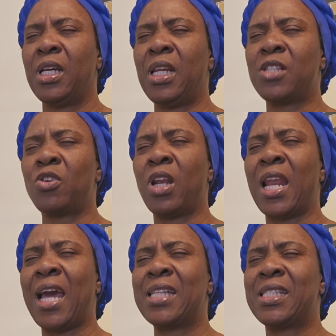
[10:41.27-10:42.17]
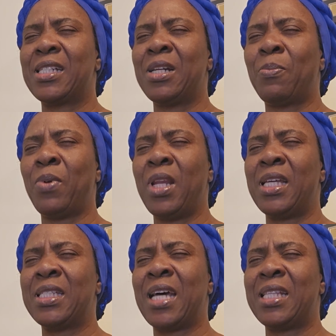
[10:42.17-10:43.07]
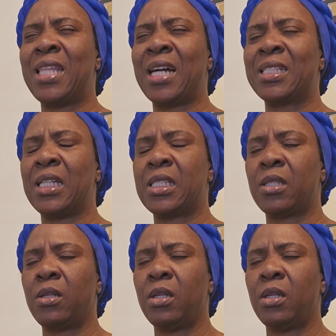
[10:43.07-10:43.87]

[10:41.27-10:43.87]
Let your light replace that darkness